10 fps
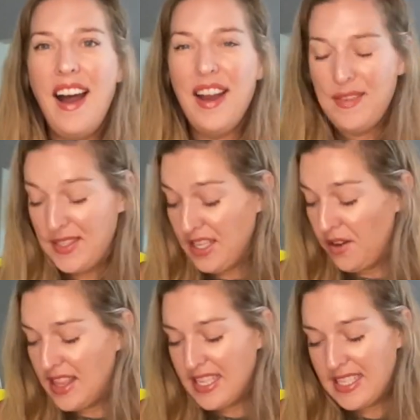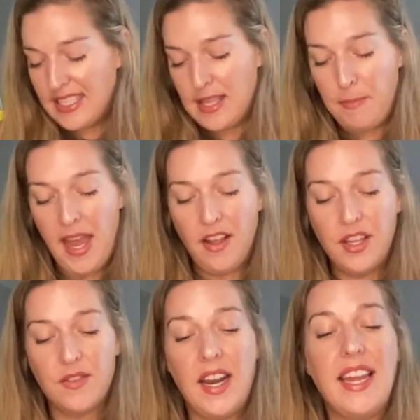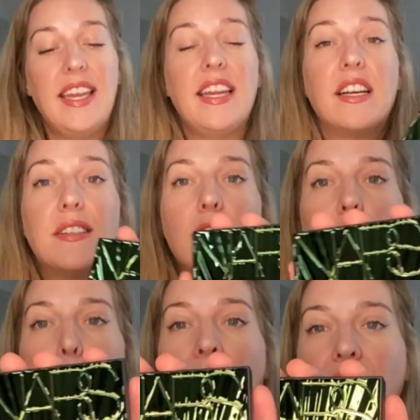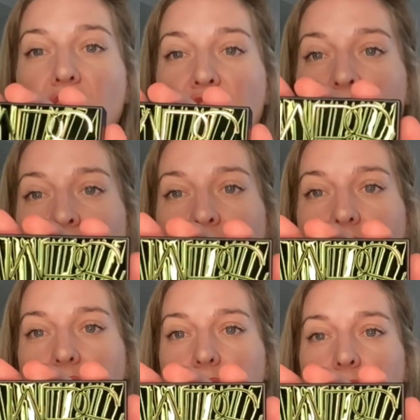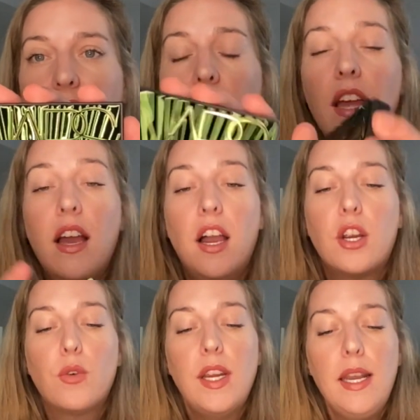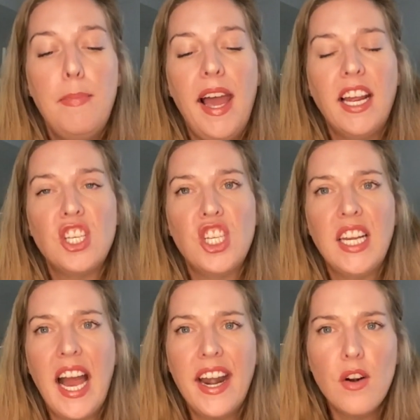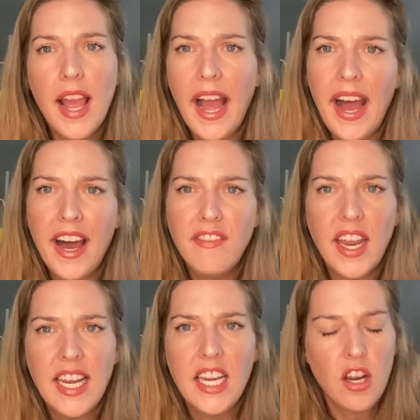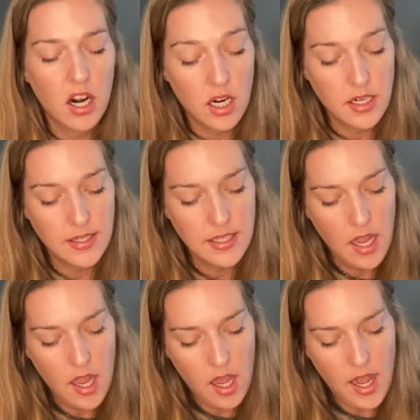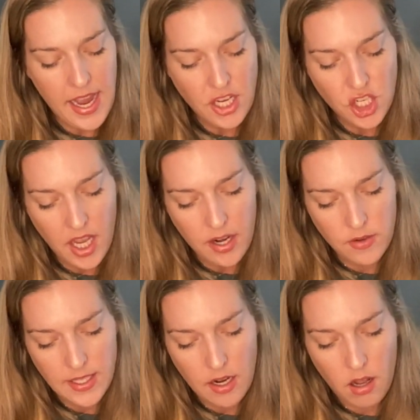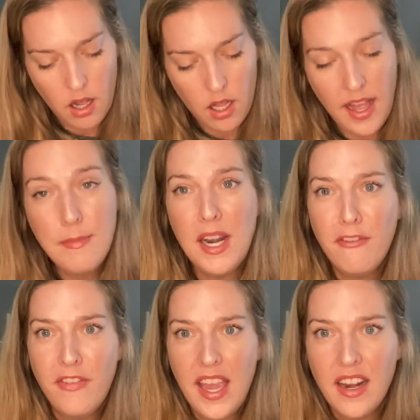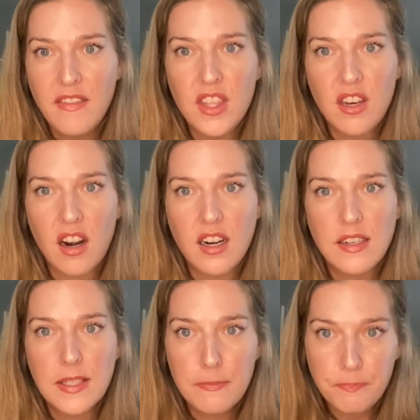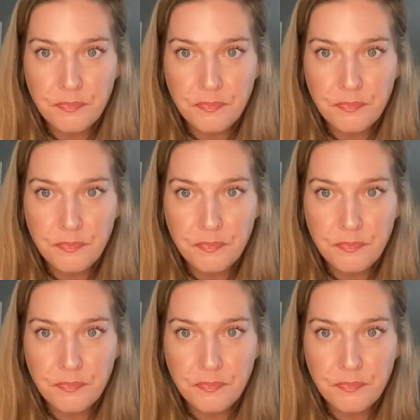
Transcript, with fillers: um, so this is the palette right here. So the packaging is a green packaging. I don't have any NARS eyeshadows at all. I've been a fan of the NARS